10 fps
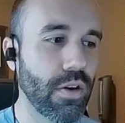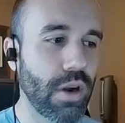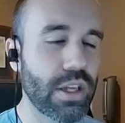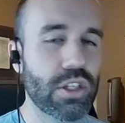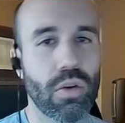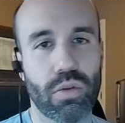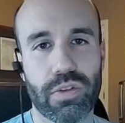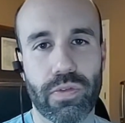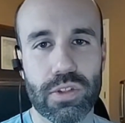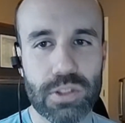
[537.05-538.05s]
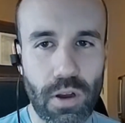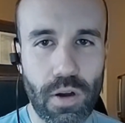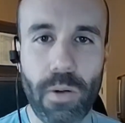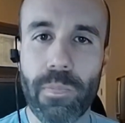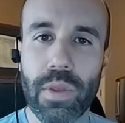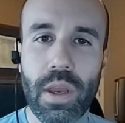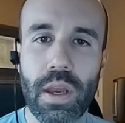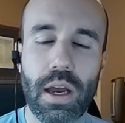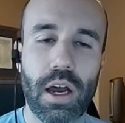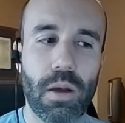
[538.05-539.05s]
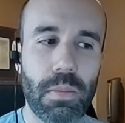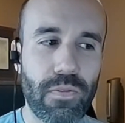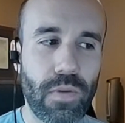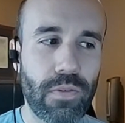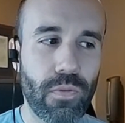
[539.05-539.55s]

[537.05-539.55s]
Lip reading: great generals for Saul, if